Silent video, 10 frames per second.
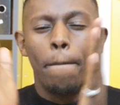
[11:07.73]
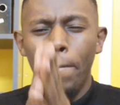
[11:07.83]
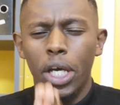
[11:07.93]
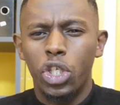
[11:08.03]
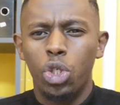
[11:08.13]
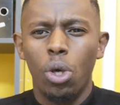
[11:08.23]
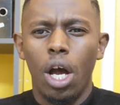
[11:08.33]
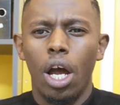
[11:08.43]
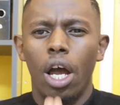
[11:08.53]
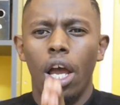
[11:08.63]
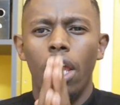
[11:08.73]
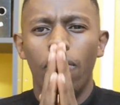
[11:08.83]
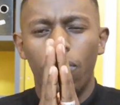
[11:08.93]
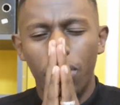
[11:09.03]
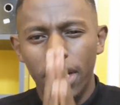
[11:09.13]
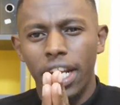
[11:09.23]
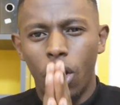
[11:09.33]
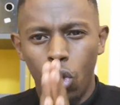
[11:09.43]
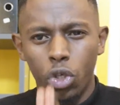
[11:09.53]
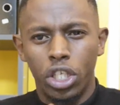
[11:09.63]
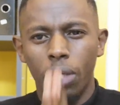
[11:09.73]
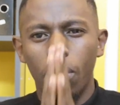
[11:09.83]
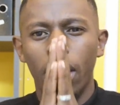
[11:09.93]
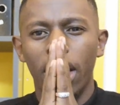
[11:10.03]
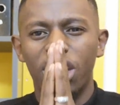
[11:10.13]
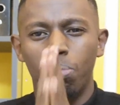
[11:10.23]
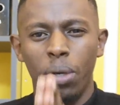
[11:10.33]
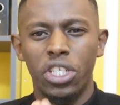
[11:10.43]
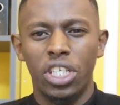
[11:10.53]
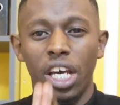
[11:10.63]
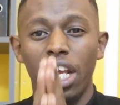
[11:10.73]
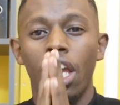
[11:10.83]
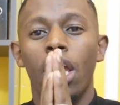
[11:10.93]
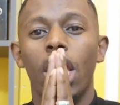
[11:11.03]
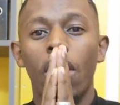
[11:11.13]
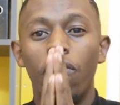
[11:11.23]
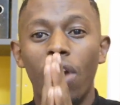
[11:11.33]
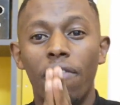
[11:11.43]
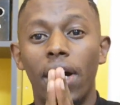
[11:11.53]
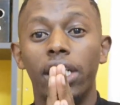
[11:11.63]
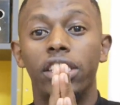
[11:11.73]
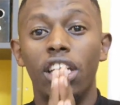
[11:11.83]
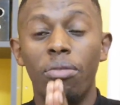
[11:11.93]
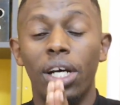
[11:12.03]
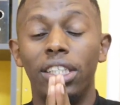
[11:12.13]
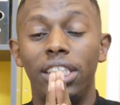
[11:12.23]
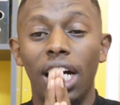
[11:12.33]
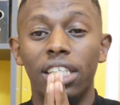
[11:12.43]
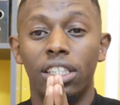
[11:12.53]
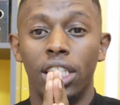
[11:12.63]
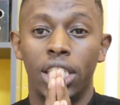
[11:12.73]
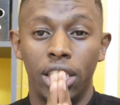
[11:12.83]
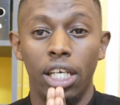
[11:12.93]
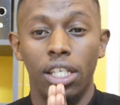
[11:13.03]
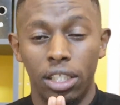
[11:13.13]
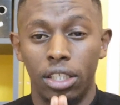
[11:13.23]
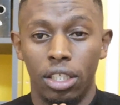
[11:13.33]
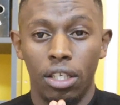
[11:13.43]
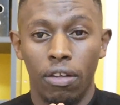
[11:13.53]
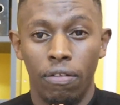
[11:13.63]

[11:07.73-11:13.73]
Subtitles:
Make sure if you need a coach, especially if you have a team that does sales,